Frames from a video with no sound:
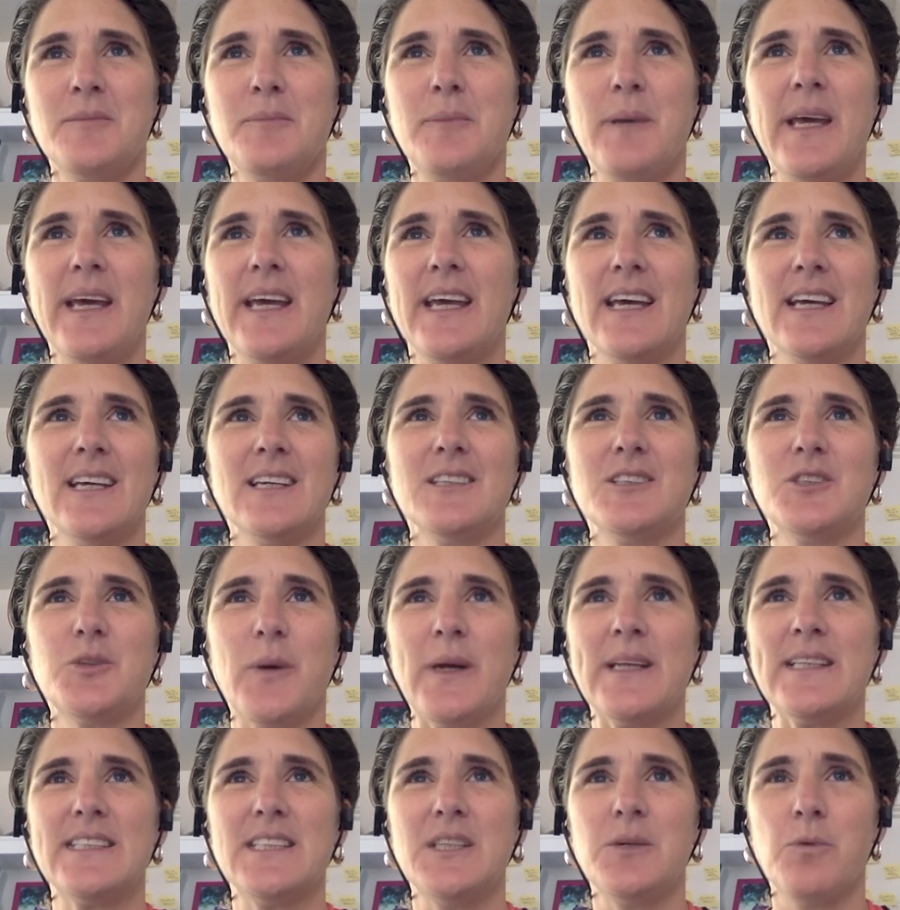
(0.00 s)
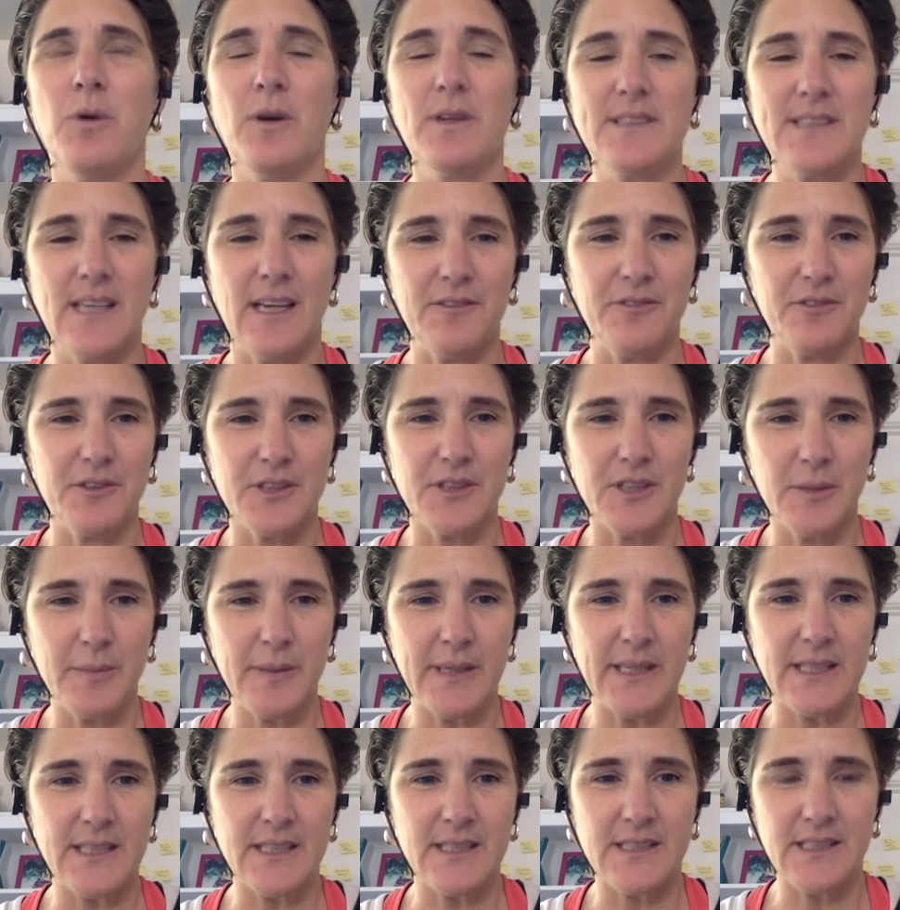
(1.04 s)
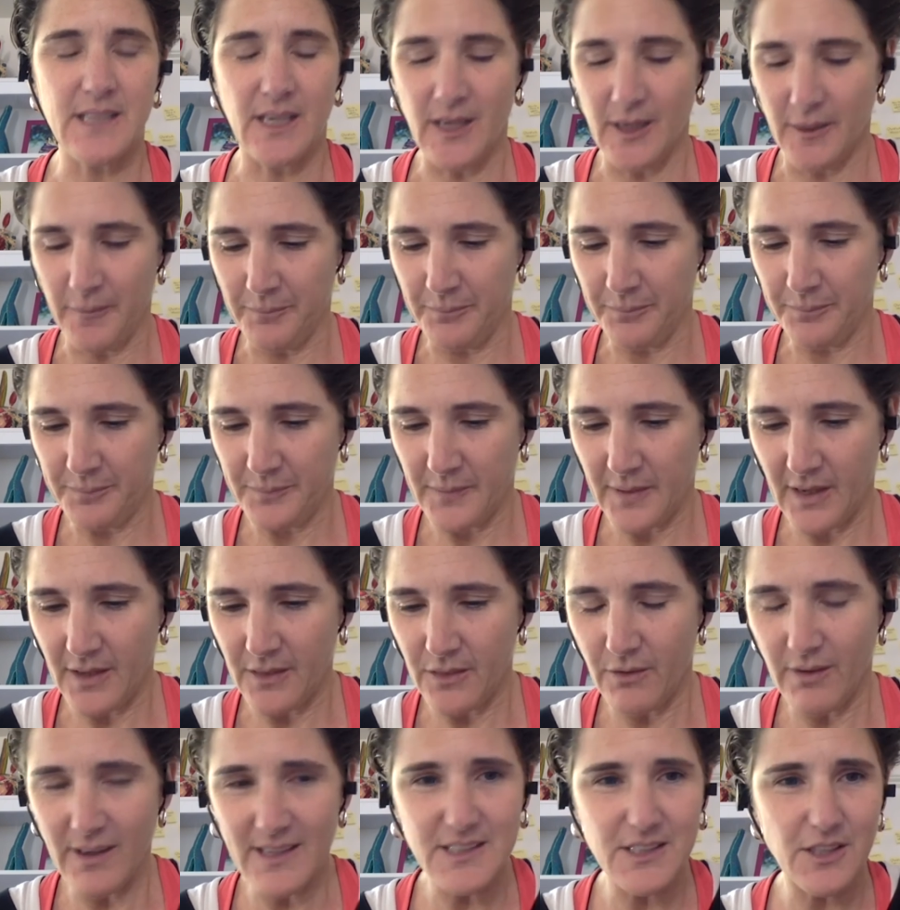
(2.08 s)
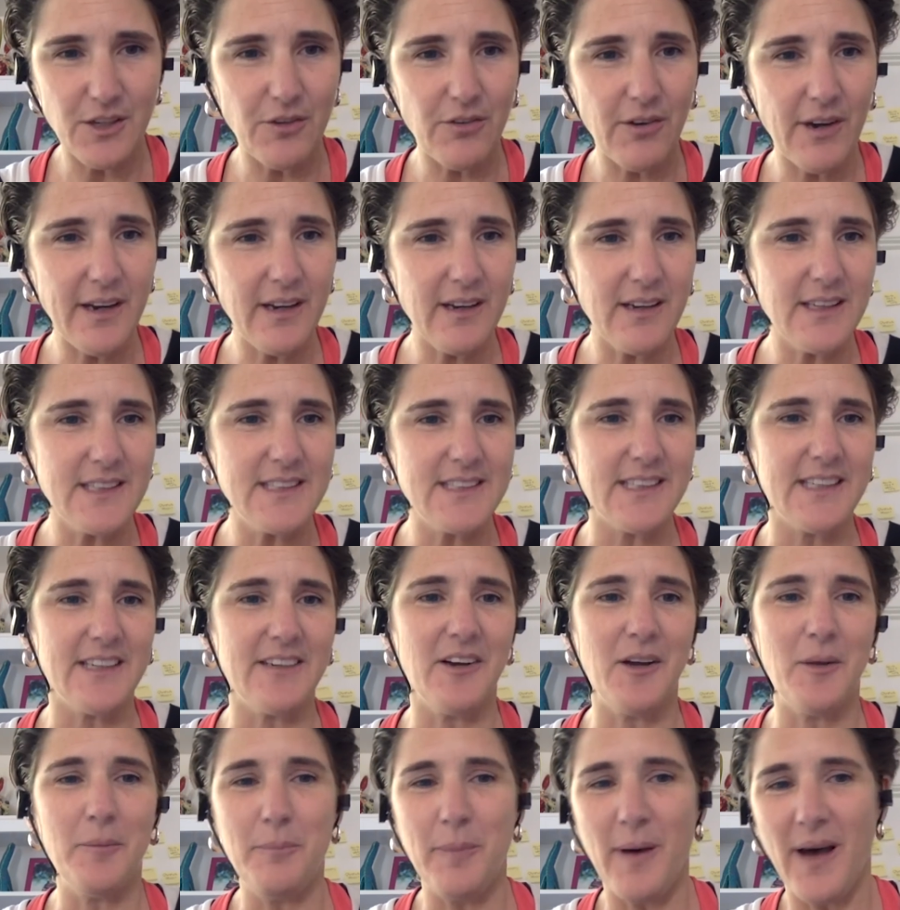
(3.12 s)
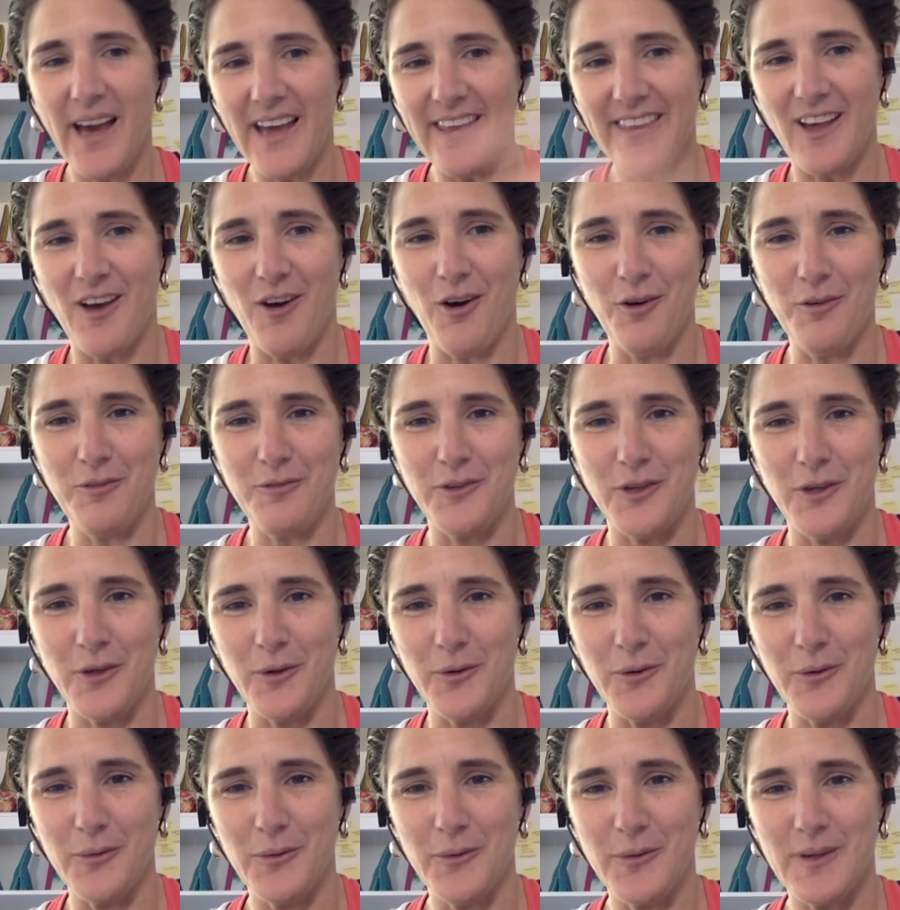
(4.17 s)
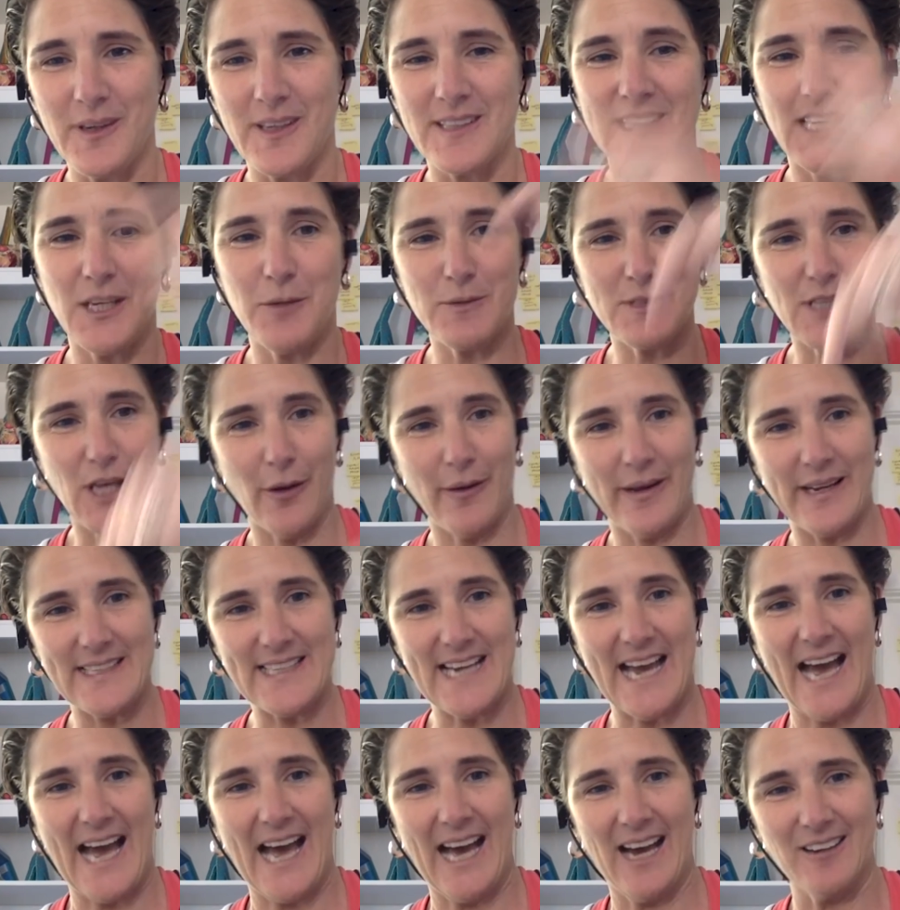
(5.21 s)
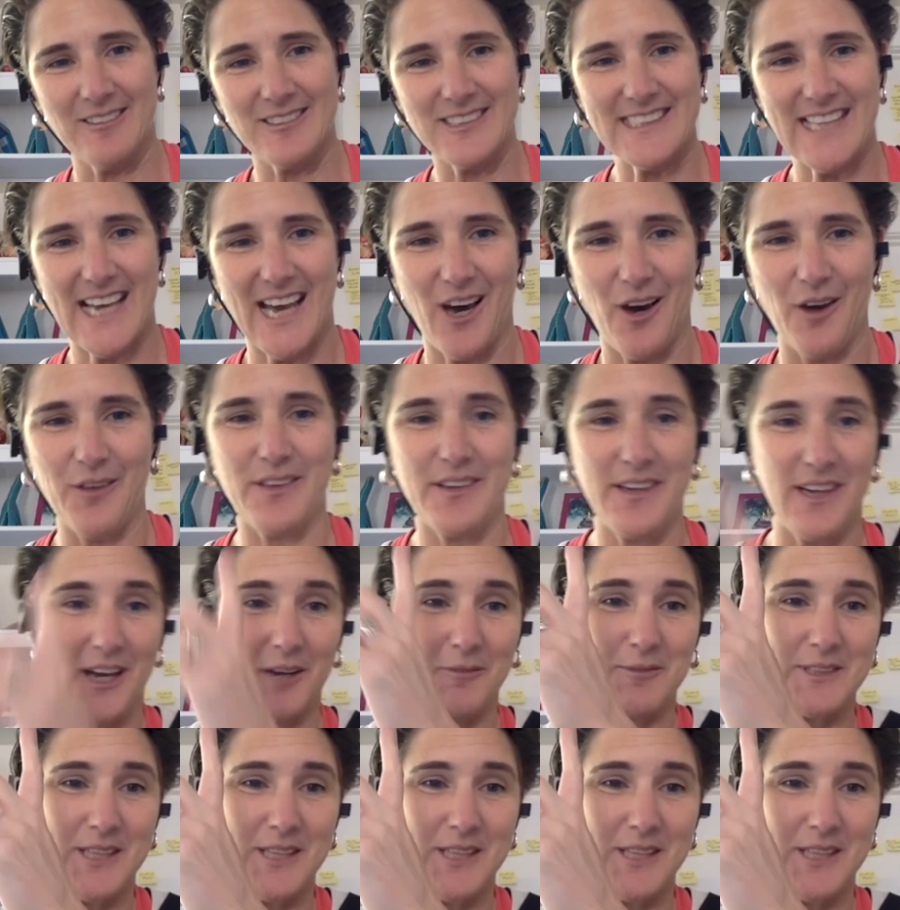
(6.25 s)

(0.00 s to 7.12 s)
and being 20 whatever and a bit dumb, I thought, that's a great idea. I'll buy that off you. Because he was going down south